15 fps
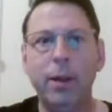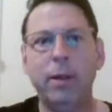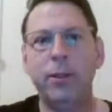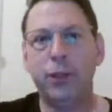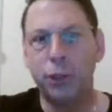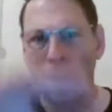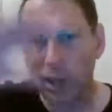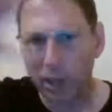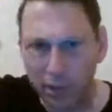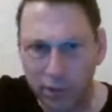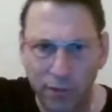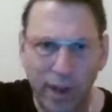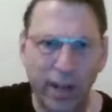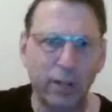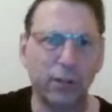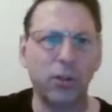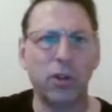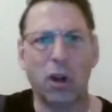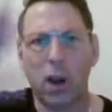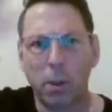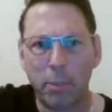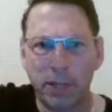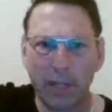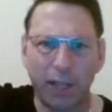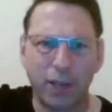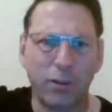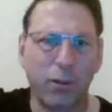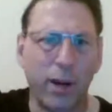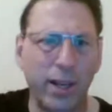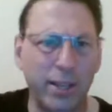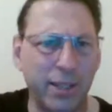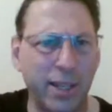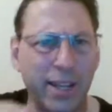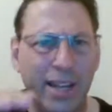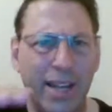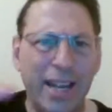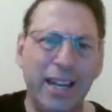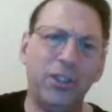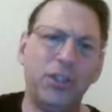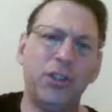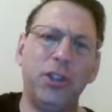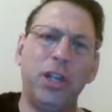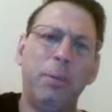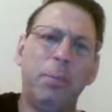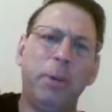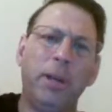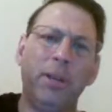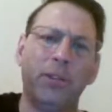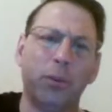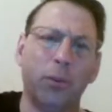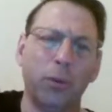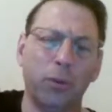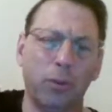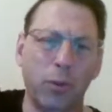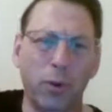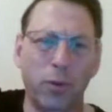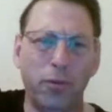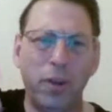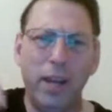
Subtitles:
China's factories are humming like crazy, its GDP is through the roof,